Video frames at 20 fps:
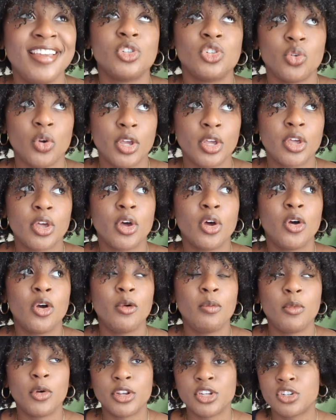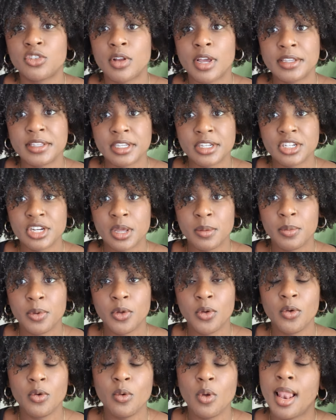Joico moisturizing
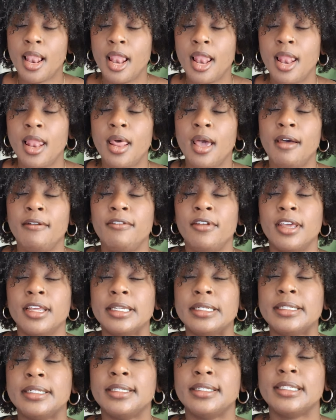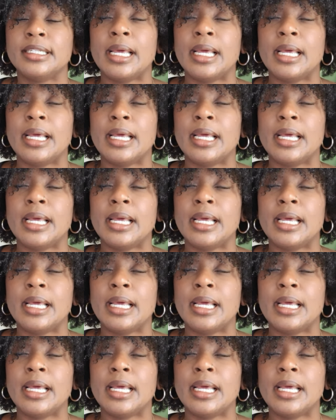shampoo. Love it.